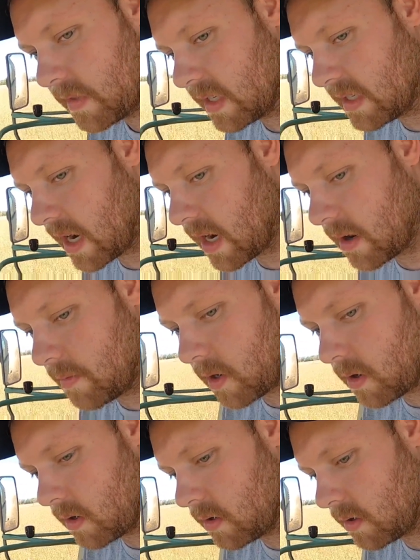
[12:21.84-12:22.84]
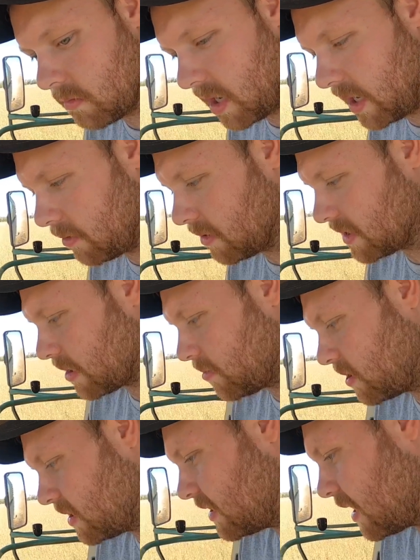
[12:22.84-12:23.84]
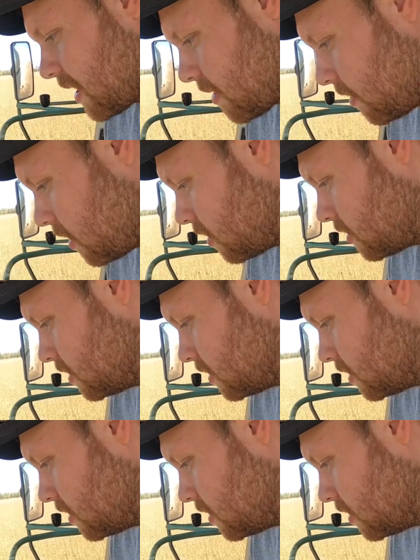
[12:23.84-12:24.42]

to talk about meeting with someone to talk about